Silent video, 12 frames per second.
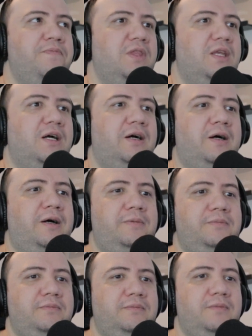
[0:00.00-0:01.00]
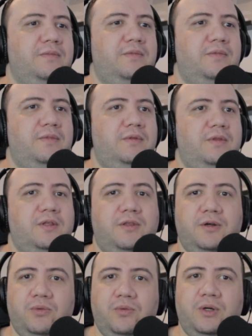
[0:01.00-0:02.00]
The
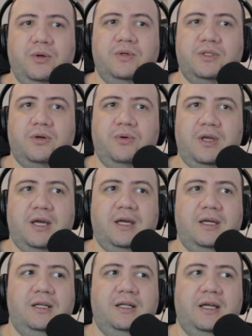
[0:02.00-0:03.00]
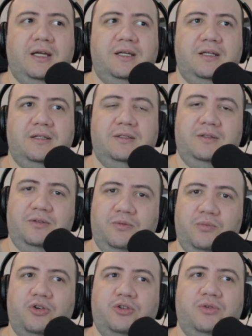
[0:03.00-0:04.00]
third one was okay, like
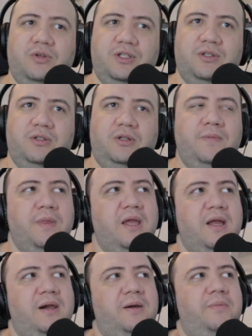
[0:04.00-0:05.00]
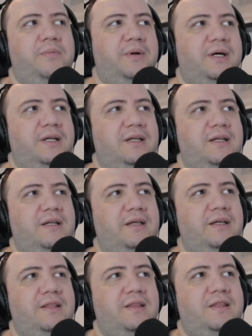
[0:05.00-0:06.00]
more traditional, but
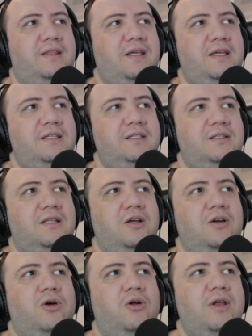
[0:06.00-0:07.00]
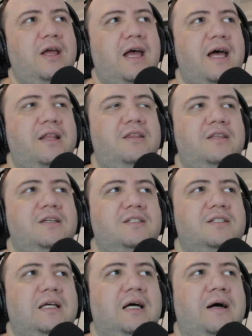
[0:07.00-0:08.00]
they all had
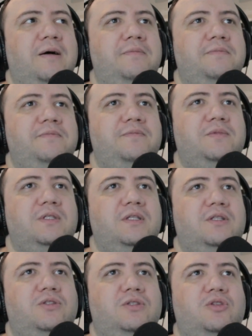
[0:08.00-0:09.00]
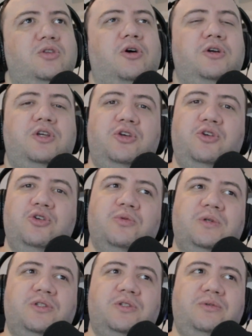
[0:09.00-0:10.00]
this dark
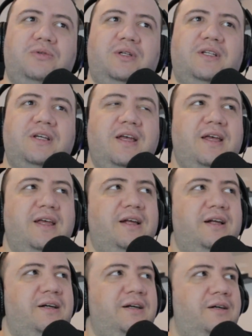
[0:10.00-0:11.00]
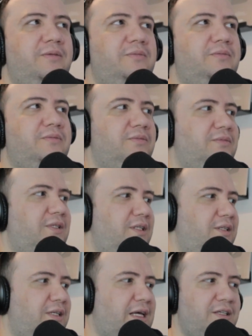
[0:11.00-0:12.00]
humor to it. In
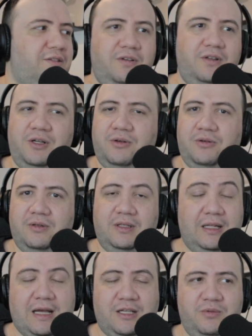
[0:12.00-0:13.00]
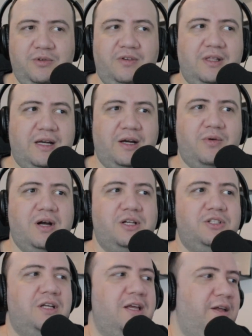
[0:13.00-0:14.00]
the last movie that I
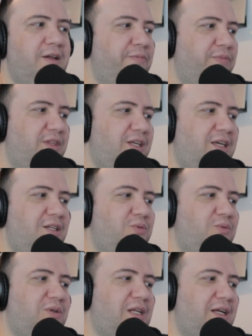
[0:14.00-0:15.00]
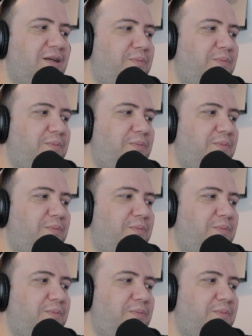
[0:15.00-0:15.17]
watched, the kids were like,